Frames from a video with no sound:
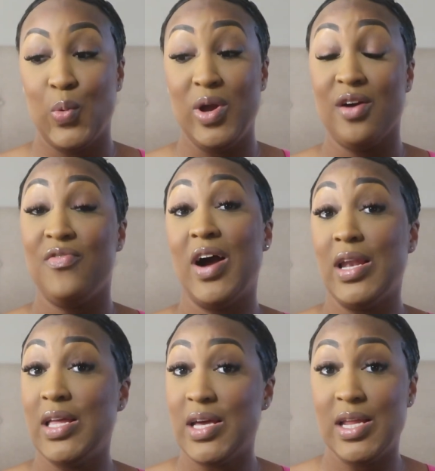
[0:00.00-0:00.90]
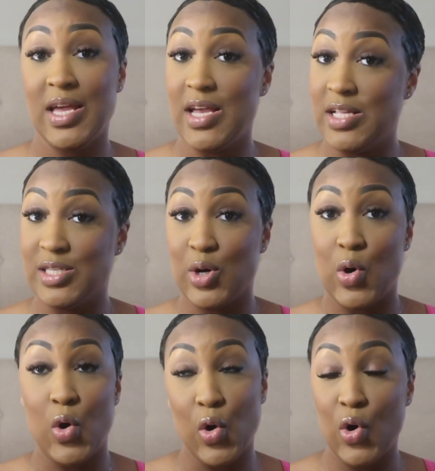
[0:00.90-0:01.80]
We are finally going to get into
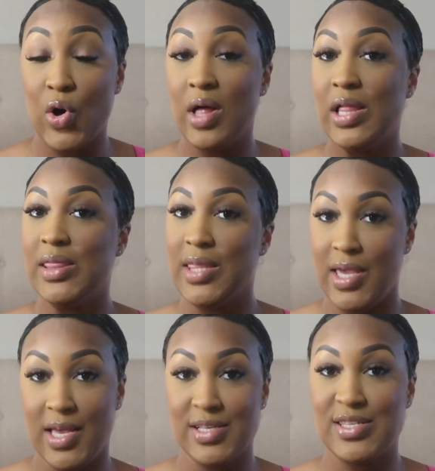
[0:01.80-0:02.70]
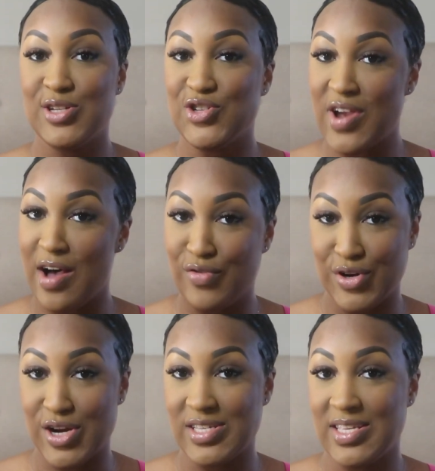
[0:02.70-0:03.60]
all things travel
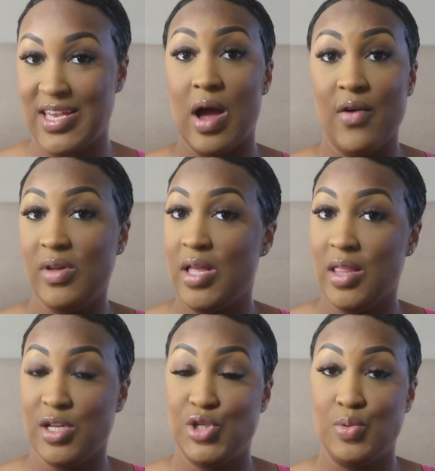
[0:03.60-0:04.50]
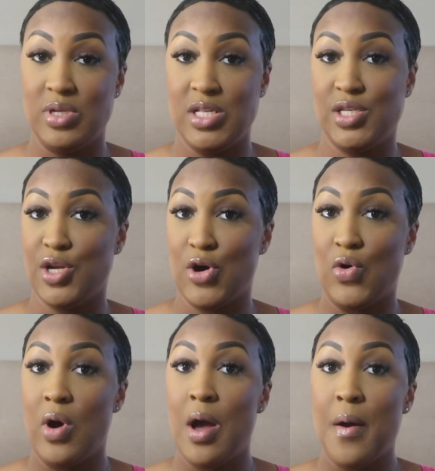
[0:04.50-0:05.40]
nursing, everything that you will need to
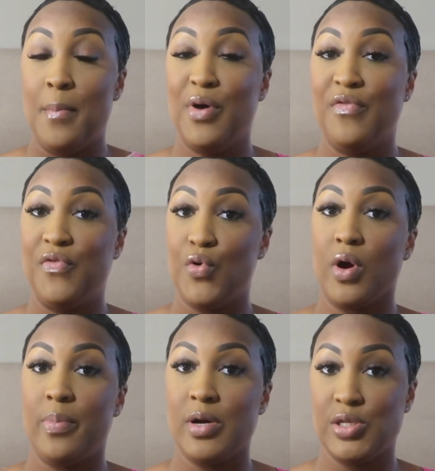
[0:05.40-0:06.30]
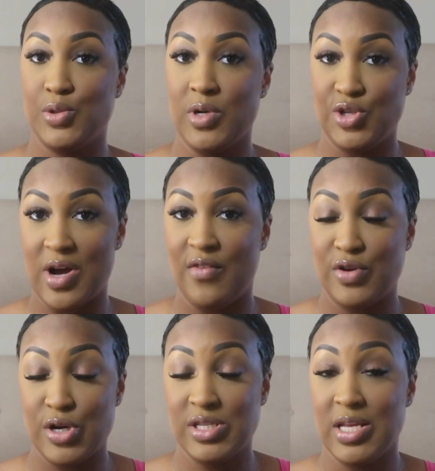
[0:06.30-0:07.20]
know before pursuing travel
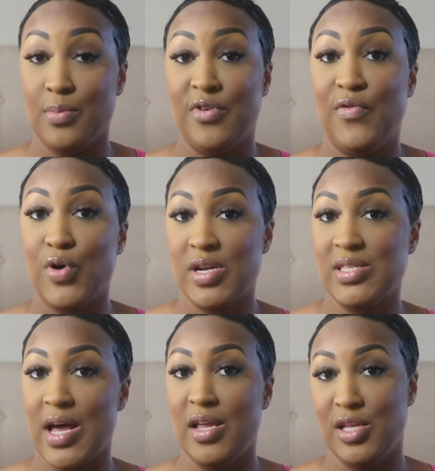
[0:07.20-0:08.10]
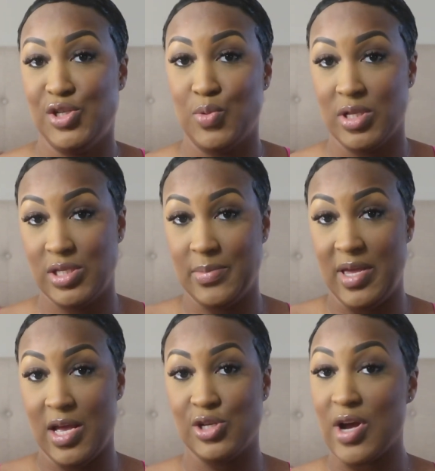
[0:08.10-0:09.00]
nursing, before deciding that you want to
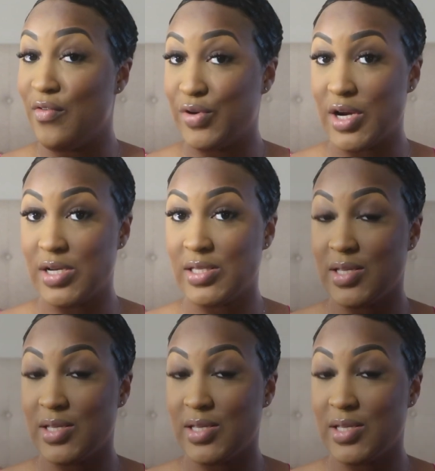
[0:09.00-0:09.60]
be a travel nurse.